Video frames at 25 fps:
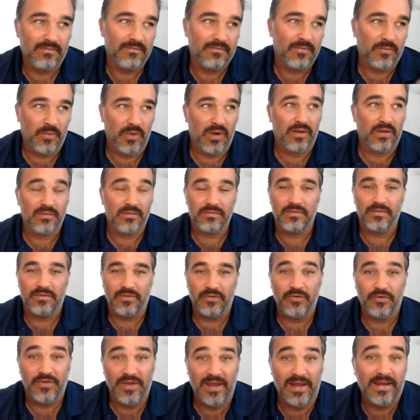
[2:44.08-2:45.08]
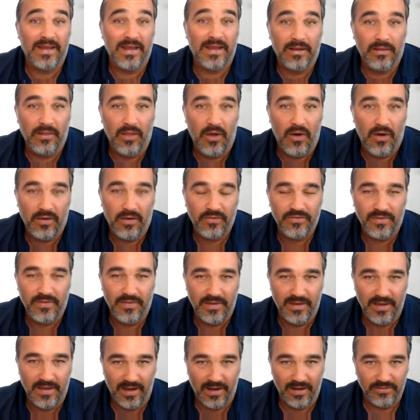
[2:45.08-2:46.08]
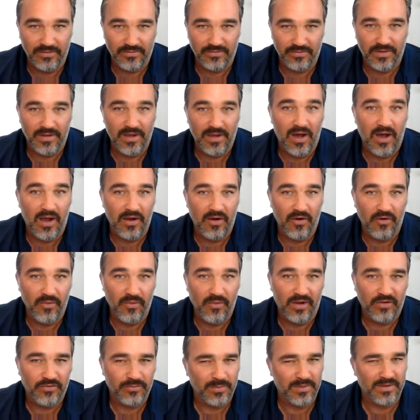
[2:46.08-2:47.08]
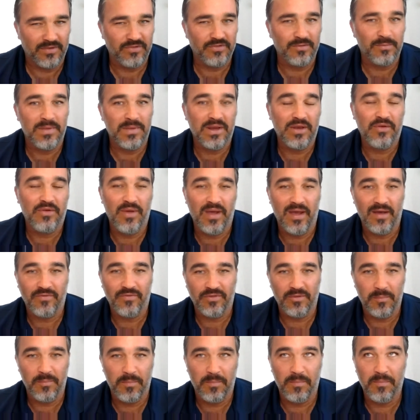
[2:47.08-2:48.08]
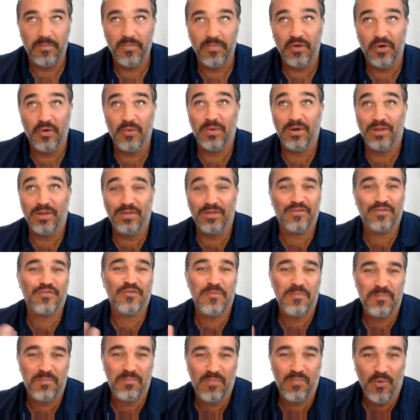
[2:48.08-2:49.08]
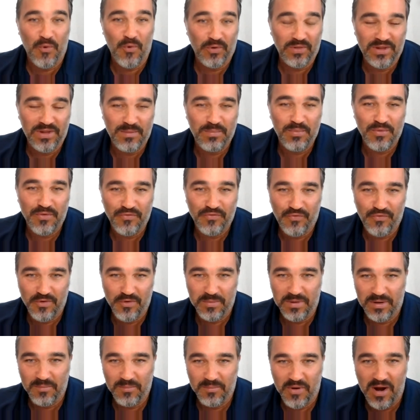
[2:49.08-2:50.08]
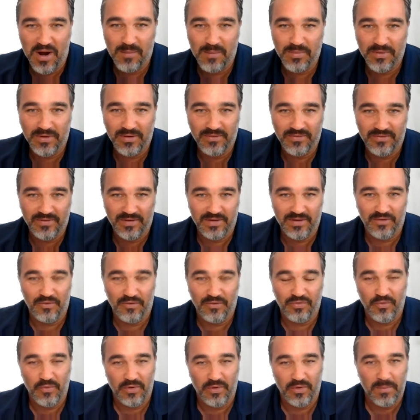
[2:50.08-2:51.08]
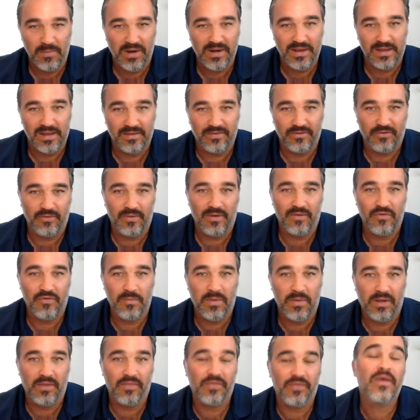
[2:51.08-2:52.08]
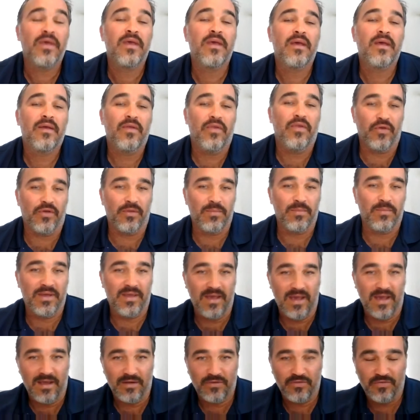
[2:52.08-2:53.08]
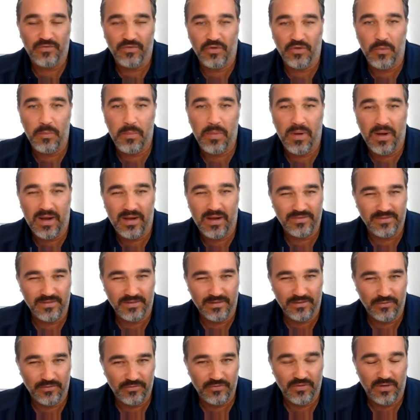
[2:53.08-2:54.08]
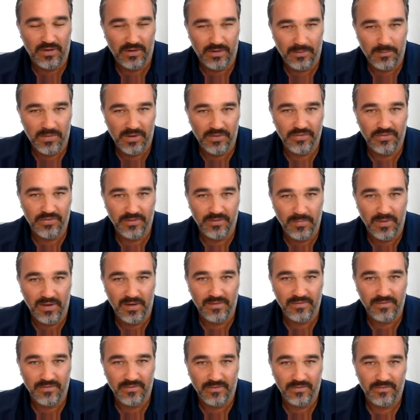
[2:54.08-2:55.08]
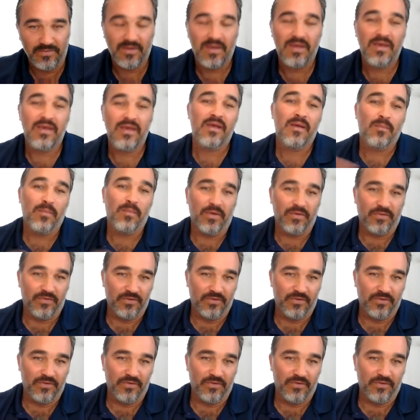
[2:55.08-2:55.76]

well, you're taking a loss in the eyes of the IRS, but it doesn't mean you don't want to look for poorly performing properties that you're throwing money into every month. You can be cash flow positive on a monthly basis, but